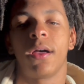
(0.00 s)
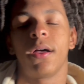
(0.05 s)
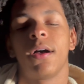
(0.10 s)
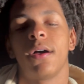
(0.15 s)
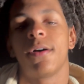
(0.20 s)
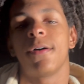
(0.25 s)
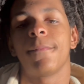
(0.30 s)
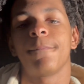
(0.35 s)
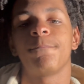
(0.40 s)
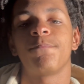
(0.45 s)

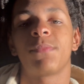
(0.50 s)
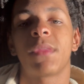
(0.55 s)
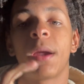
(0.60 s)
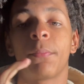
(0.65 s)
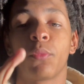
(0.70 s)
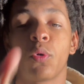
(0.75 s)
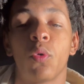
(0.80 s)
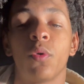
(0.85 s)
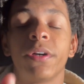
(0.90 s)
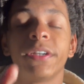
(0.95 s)
Um,
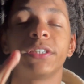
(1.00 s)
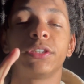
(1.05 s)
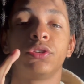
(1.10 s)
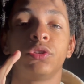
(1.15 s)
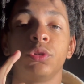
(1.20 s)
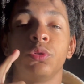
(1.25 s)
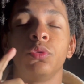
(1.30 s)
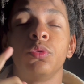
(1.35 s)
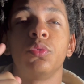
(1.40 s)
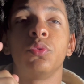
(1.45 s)
I'm going
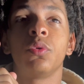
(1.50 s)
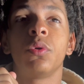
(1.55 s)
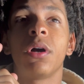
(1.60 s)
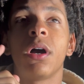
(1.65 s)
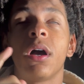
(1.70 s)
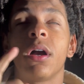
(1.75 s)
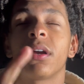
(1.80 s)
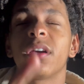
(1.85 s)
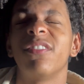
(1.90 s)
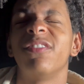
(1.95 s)
to
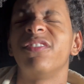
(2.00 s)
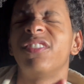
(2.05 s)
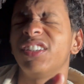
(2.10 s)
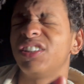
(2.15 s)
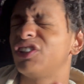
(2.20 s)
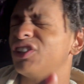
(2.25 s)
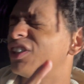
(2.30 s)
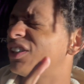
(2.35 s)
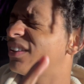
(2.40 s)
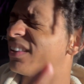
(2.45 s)
a
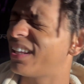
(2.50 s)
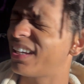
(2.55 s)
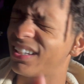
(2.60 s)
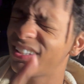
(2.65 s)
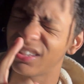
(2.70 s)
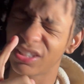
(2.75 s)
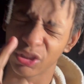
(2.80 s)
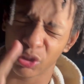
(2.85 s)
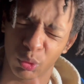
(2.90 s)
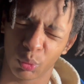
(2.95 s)
convention thing
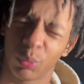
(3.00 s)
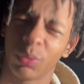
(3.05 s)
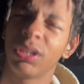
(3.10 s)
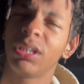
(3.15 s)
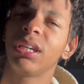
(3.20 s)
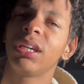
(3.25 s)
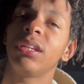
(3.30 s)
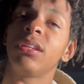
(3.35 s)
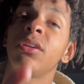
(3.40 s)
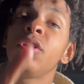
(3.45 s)
this
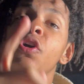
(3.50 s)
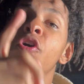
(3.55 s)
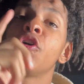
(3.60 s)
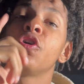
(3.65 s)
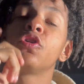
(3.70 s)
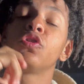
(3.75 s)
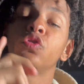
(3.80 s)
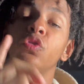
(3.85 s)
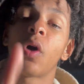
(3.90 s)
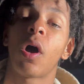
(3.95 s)
weekend,
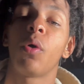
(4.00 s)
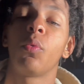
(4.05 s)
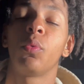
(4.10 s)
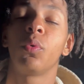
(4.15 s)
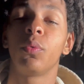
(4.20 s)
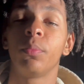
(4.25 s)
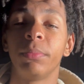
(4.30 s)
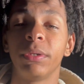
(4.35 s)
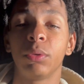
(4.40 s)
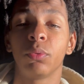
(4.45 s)
so I
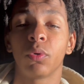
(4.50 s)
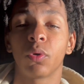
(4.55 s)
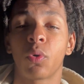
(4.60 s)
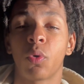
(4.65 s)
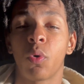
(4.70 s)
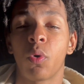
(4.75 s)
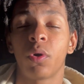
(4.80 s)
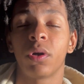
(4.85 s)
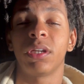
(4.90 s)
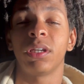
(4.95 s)
will be
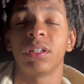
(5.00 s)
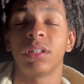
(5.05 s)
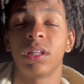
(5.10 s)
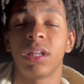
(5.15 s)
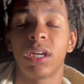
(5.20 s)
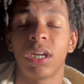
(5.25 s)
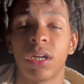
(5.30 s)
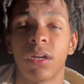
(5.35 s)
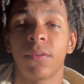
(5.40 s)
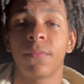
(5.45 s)
recording
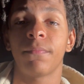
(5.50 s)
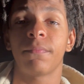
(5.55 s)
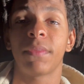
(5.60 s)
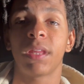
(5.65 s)
there.